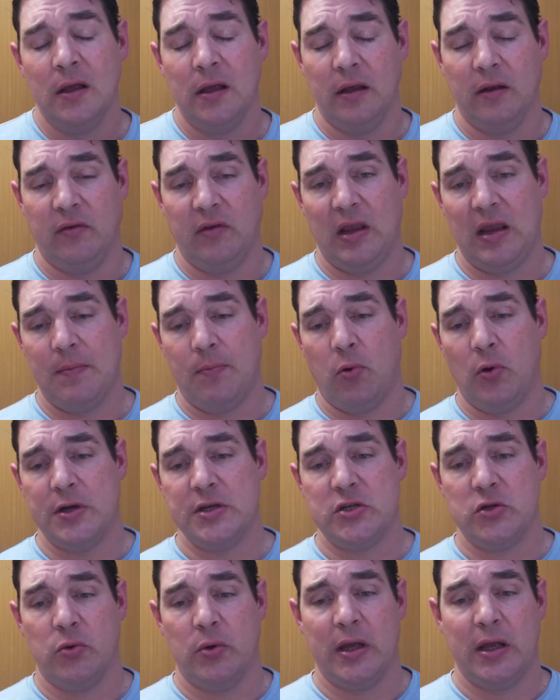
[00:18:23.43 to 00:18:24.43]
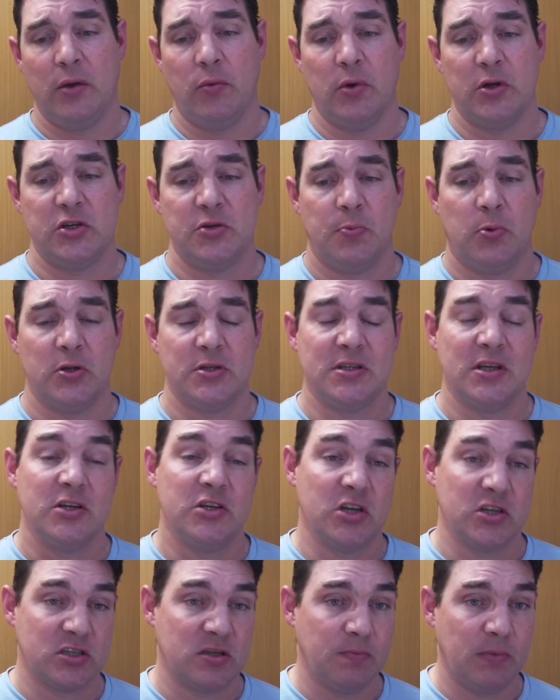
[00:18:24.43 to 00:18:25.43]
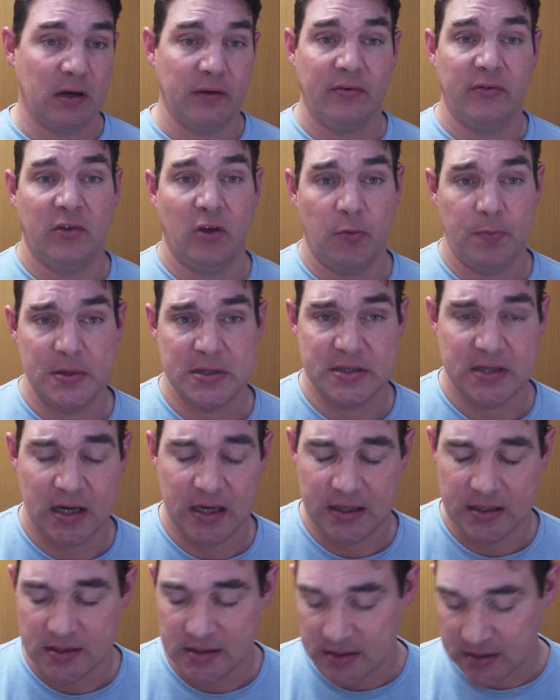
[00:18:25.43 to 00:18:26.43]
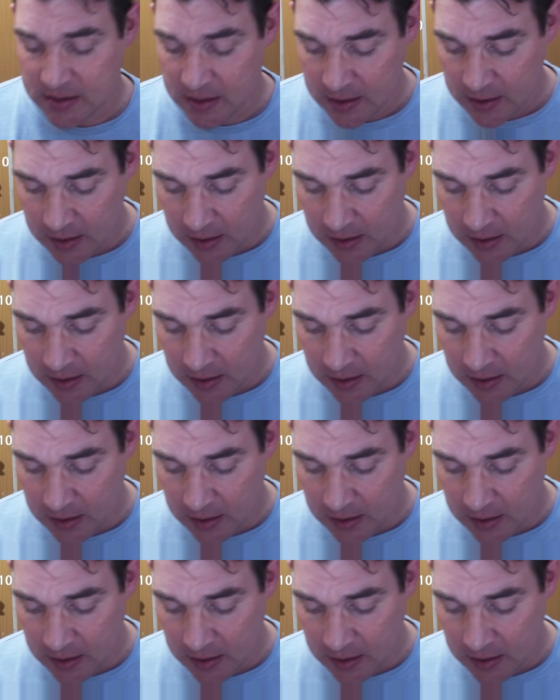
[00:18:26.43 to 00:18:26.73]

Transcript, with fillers: is 8.28, which puts it just above Soapy Science,